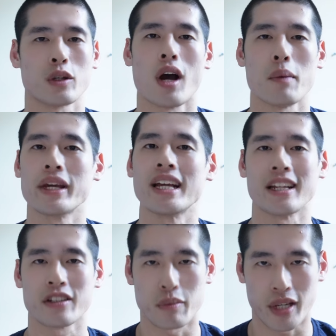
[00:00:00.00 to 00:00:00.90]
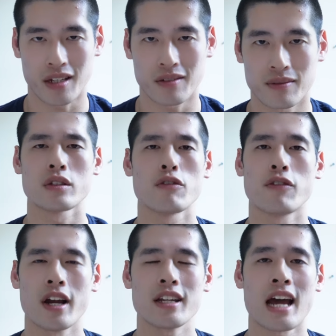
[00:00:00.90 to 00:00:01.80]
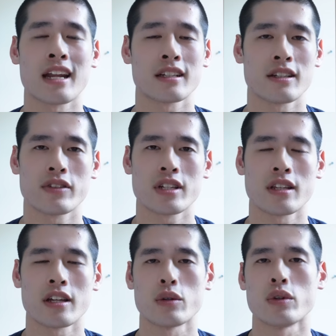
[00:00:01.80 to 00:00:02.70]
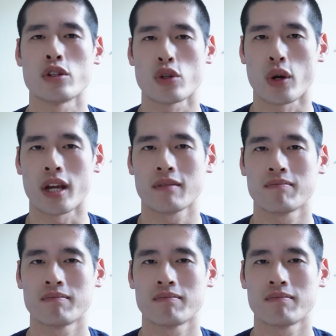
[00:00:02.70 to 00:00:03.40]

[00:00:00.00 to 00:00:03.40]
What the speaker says: and quite appealing to me. So find an activity that you enjoy